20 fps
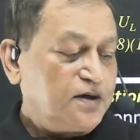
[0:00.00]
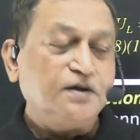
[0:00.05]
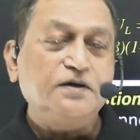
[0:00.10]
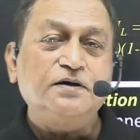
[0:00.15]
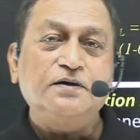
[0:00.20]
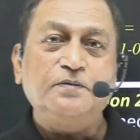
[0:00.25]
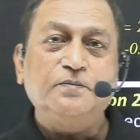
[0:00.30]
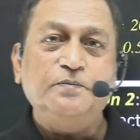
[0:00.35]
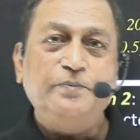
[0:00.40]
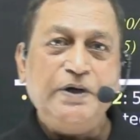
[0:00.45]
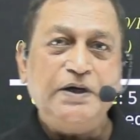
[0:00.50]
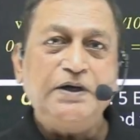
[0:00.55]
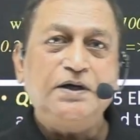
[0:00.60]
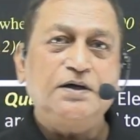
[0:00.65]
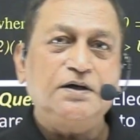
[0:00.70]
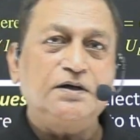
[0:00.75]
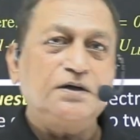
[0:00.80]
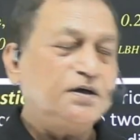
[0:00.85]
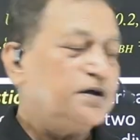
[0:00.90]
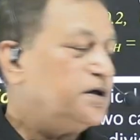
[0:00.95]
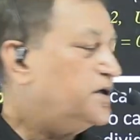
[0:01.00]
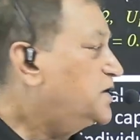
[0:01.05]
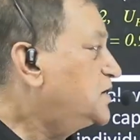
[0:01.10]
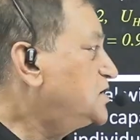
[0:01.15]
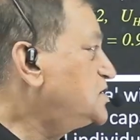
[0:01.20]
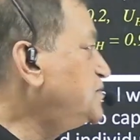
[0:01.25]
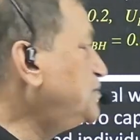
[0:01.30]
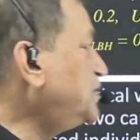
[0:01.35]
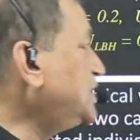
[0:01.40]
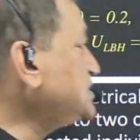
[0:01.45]
but it is
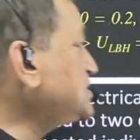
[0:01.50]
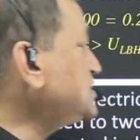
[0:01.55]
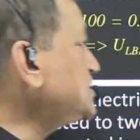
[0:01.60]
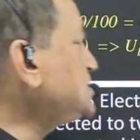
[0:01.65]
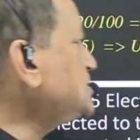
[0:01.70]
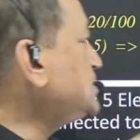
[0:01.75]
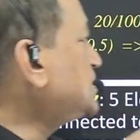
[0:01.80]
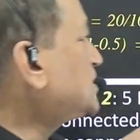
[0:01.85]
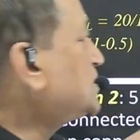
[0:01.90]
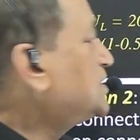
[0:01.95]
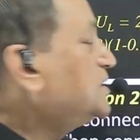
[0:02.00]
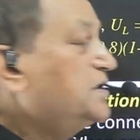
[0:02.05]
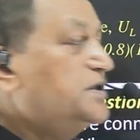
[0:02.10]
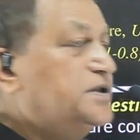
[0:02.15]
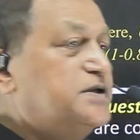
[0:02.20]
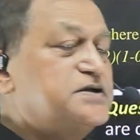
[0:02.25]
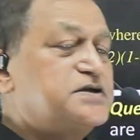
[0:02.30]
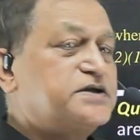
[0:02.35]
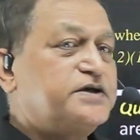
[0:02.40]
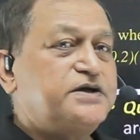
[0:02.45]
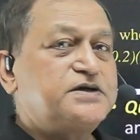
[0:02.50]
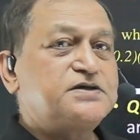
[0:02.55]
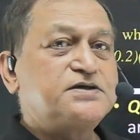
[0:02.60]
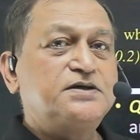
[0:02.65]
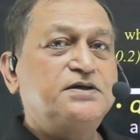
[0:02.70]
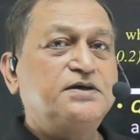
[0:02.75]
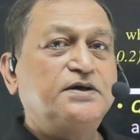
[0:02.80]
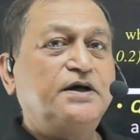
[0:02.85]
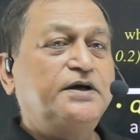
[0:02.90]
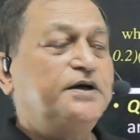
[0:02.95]
much easier in this case,
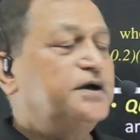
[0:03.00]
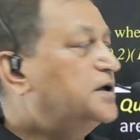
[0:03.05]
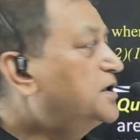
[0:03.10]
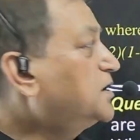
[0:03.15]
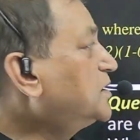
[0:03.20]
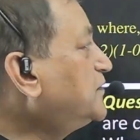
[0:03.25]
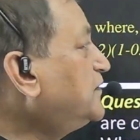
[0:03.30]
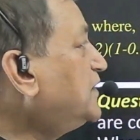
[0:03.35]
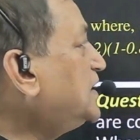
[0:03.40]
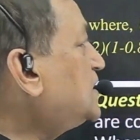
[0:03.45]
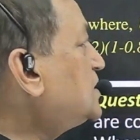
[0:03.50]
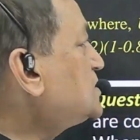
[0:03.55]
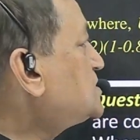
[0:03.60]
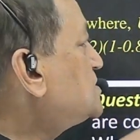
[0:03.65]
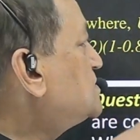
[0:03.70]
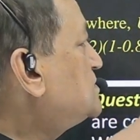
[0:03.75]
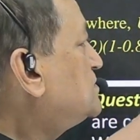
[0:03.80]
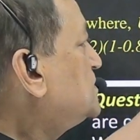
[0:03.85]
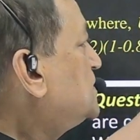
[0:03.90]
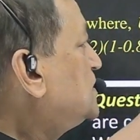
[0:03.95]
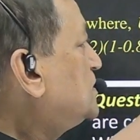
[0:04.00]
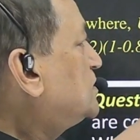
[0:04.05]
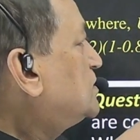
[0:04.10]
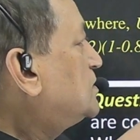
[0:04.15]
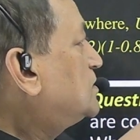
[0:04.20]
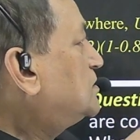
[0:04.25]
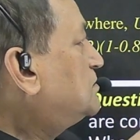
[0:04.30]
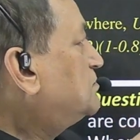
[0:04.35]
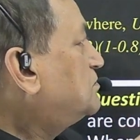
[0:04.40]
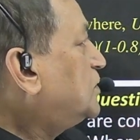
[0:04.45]
and it requires
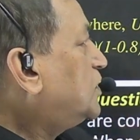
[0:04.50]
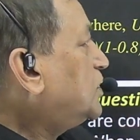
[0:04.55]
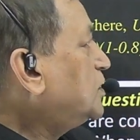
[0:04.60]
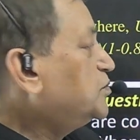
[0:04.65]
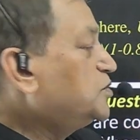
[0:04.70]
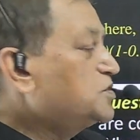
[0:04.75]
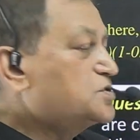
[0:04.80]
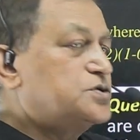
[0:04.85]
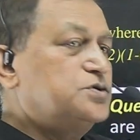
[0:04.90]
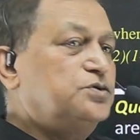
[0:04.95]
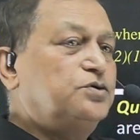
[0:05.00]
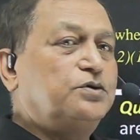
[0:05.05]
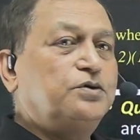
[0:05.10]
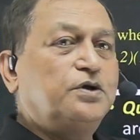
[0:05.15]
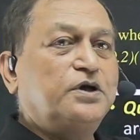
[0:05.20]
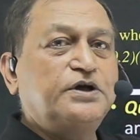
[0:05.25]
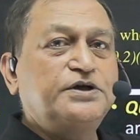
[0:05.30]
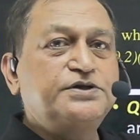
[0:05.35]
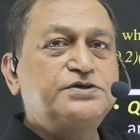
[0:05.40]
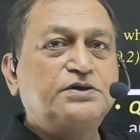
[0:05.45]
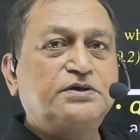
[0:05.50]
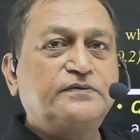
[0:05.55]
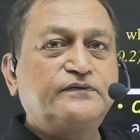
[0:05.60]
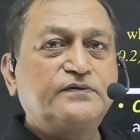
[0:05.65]
almost no knowledge of the